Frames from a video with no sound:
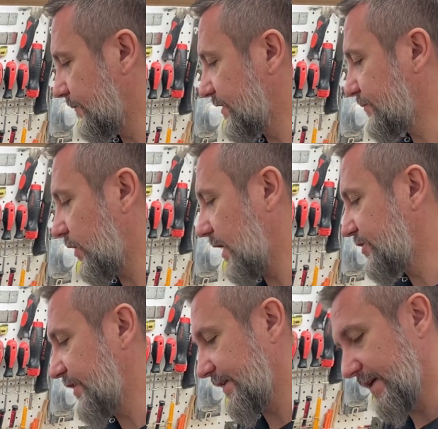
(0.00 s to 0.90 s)
This
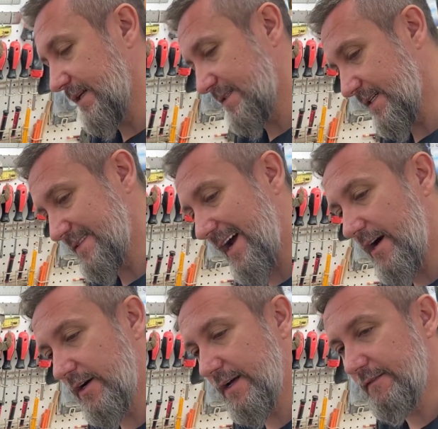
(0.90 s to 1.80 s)
project in its
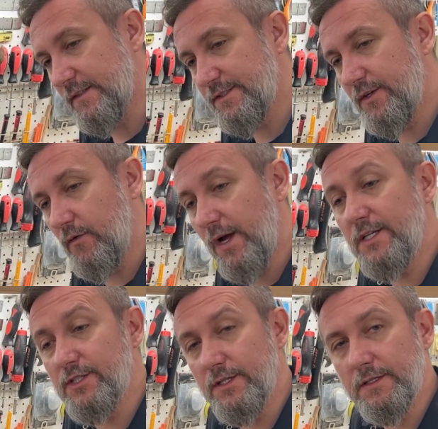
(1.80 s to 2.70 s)
entirety of its
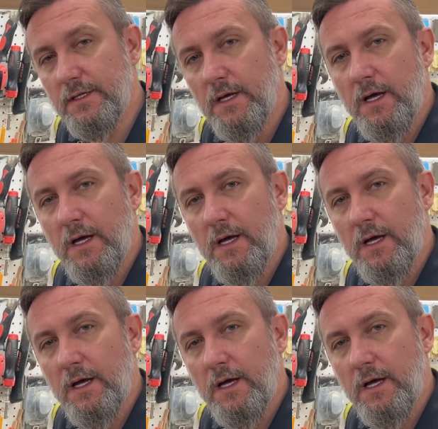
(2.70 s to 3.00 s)
creation